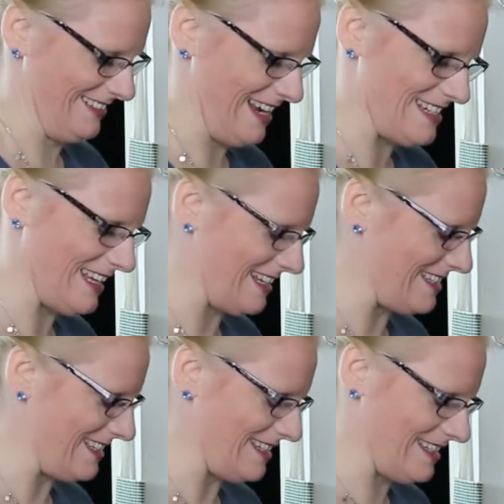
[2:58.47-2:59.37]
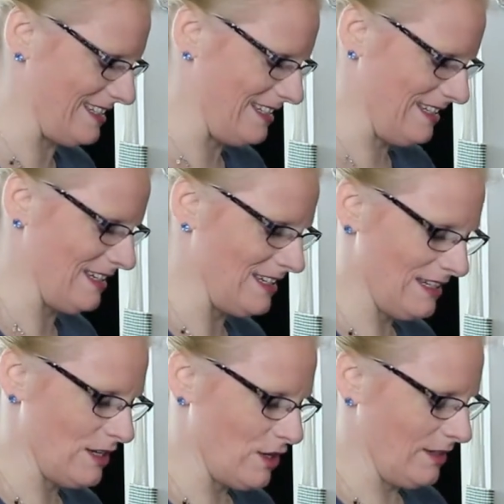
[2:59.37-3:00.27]
It gets this
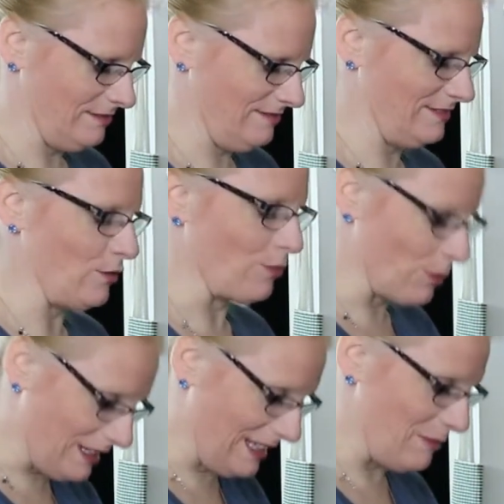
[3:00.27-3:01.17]
really